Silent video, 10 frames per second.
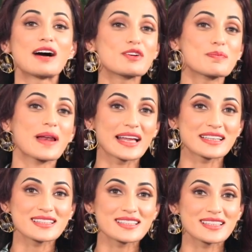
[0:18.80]
Our
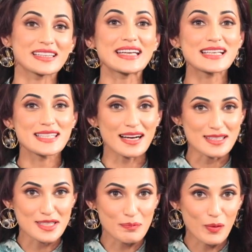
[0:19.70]
planet needs our
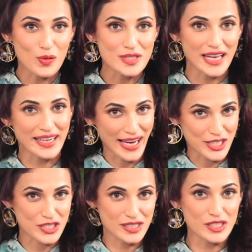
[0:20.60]
support and
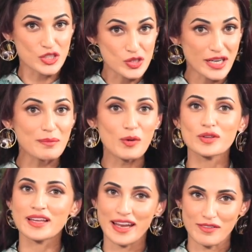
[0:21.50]
action today
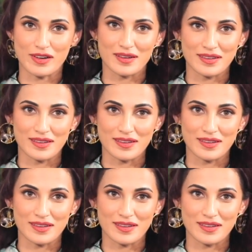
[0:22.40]
more than ever.